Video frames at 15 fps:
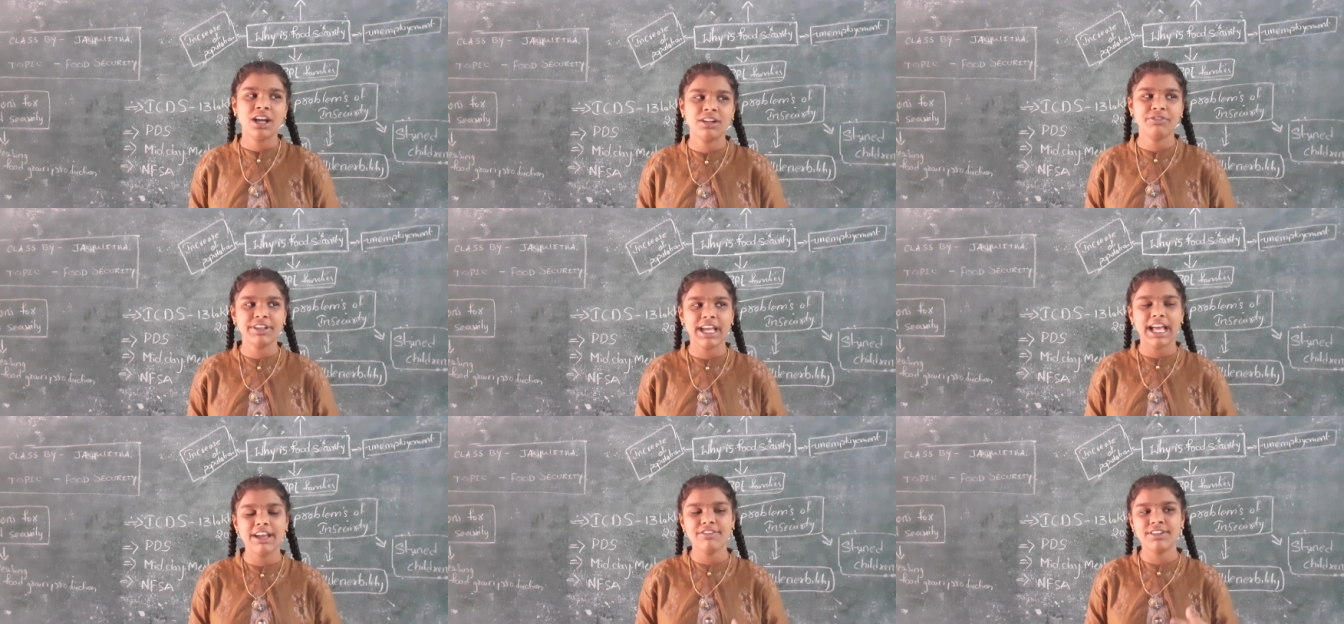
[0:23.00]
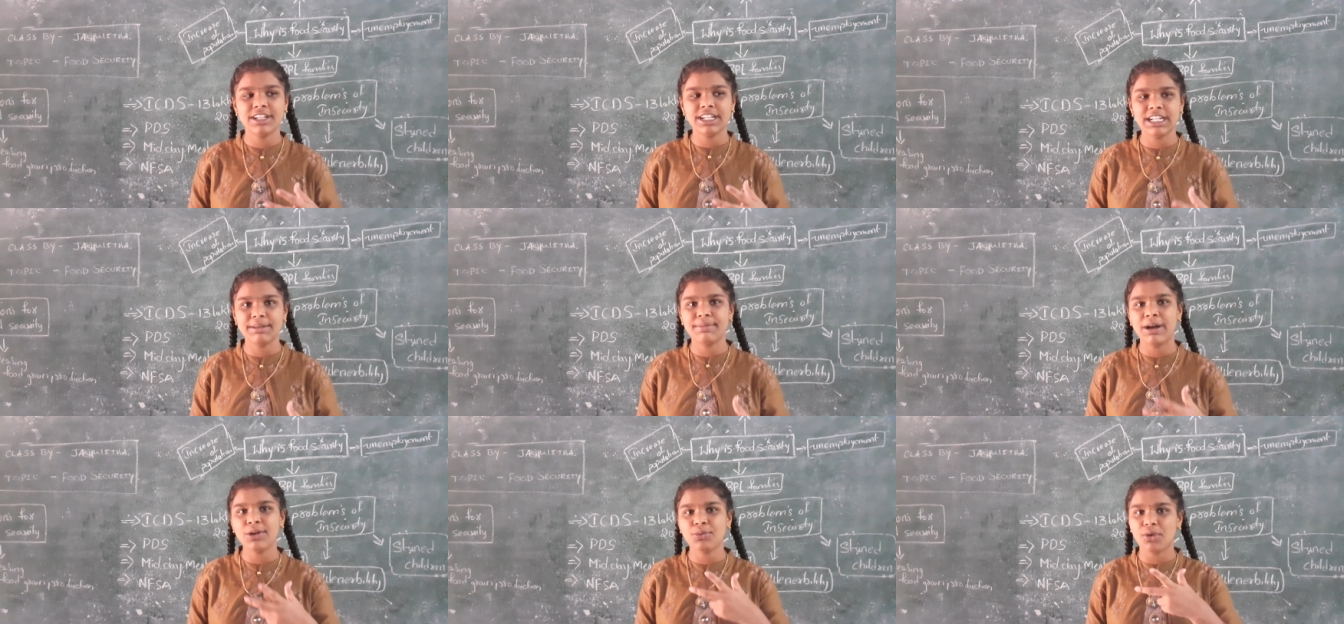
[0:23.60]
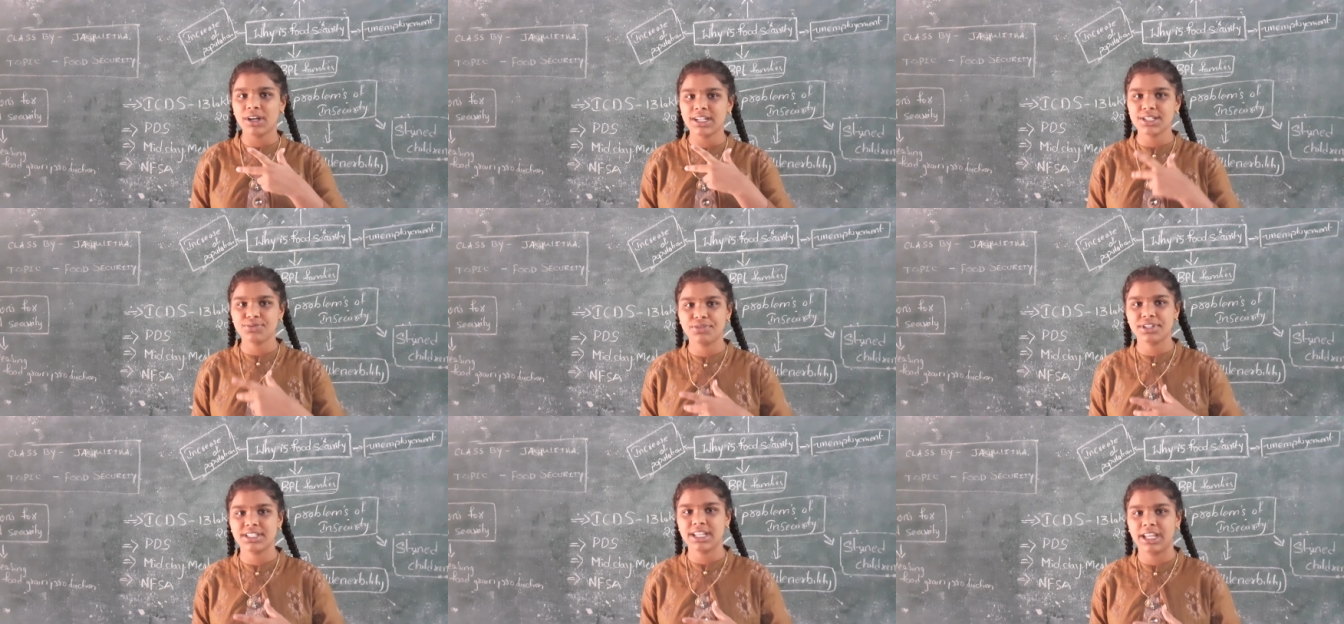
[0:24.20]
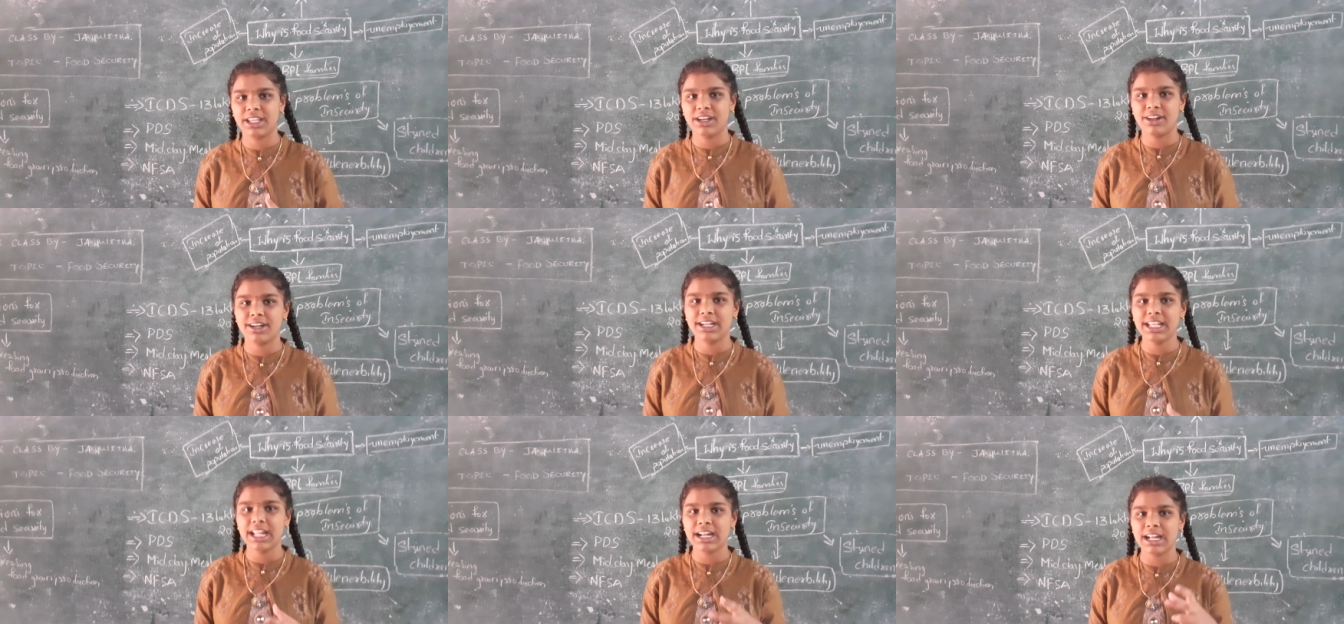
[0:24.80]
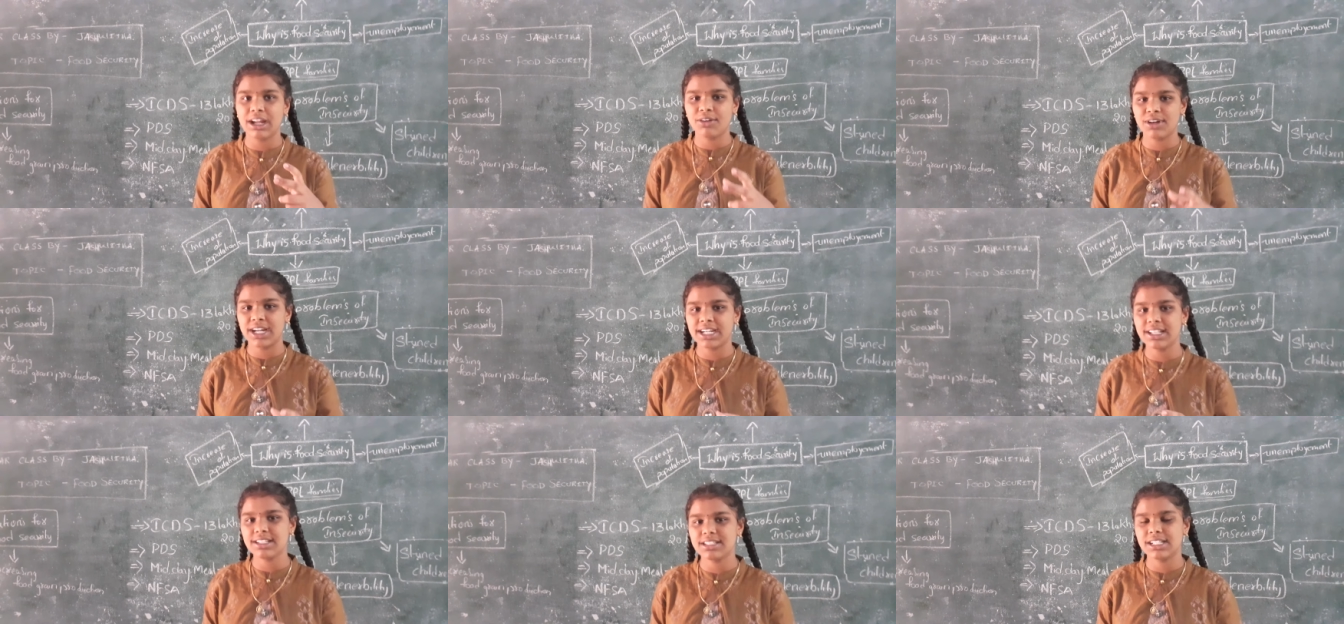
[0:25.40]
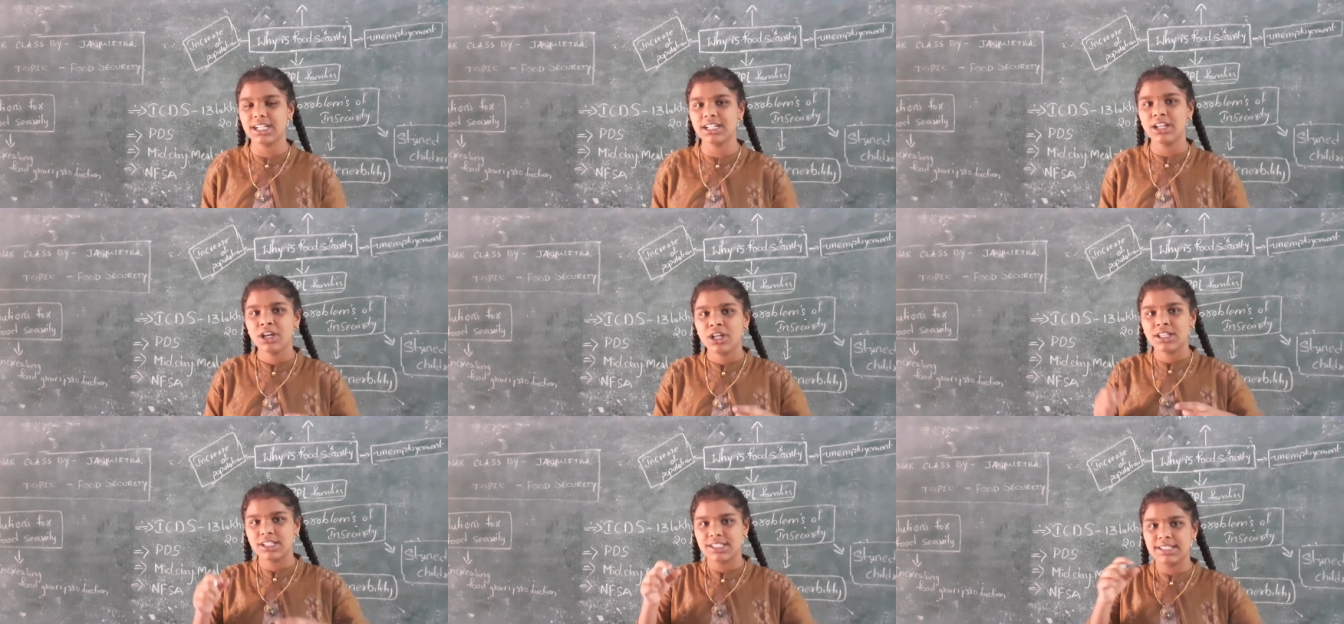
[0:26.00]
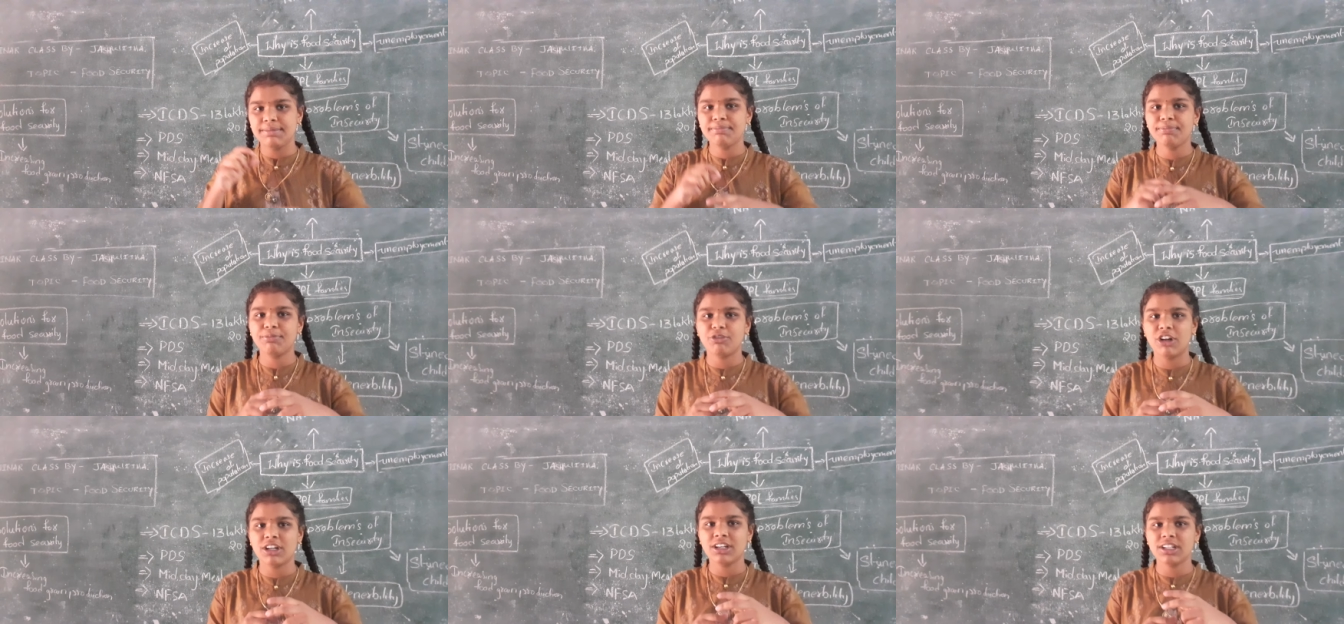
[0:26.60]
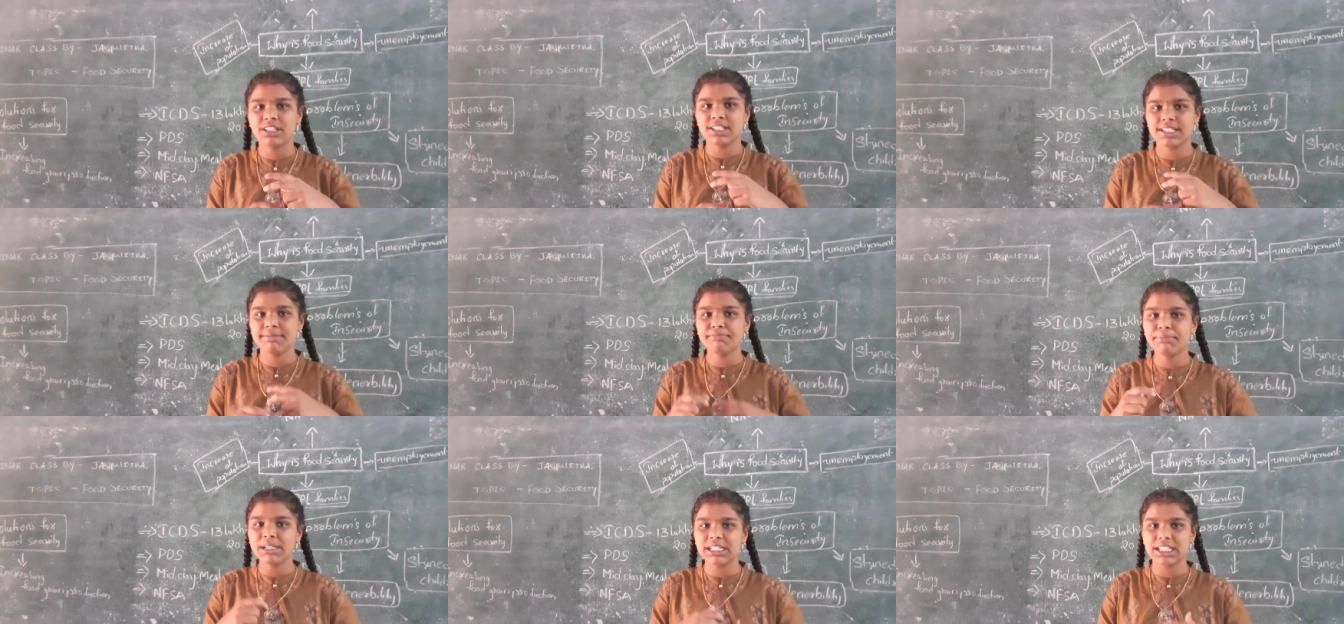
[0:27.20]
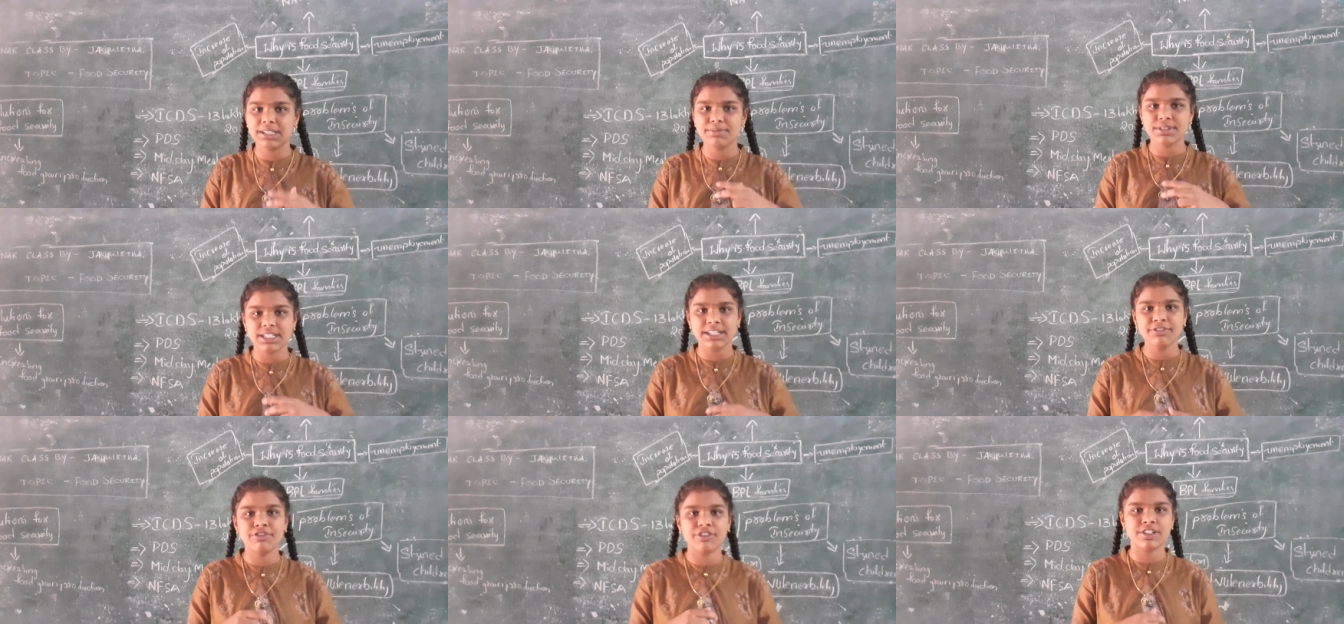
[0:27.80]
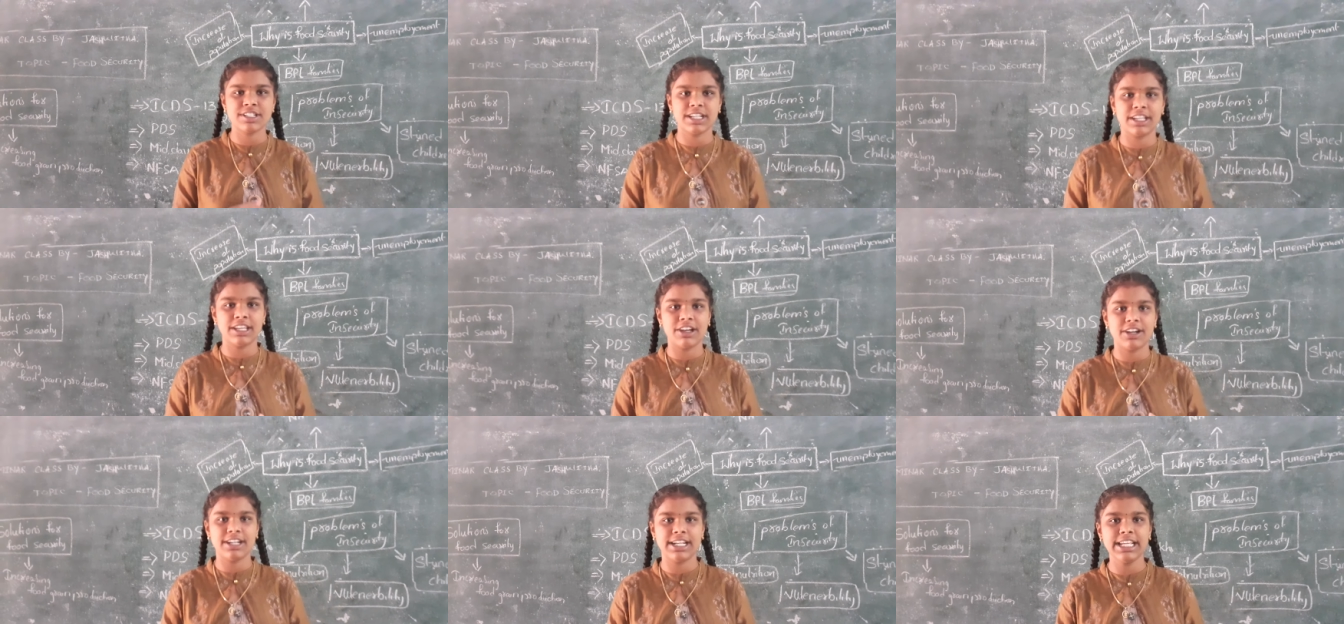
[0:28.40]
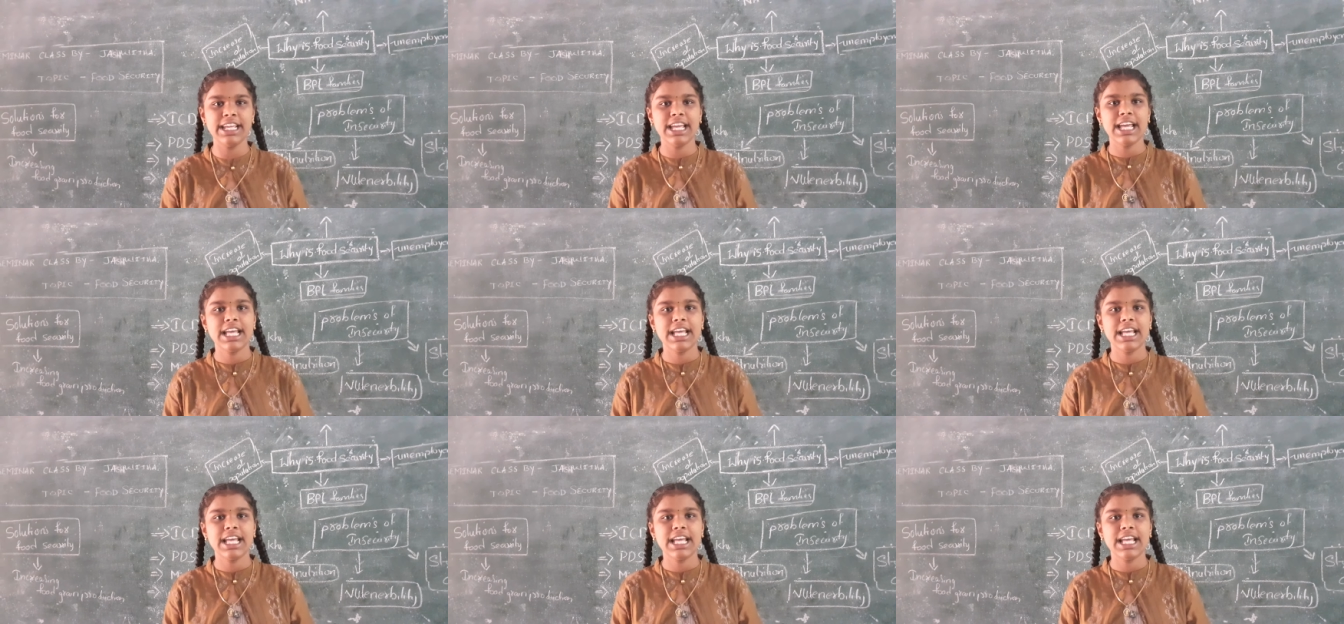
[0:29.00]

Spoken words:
We have learned about what is food security, and now let us learn what are the simple terms in food security.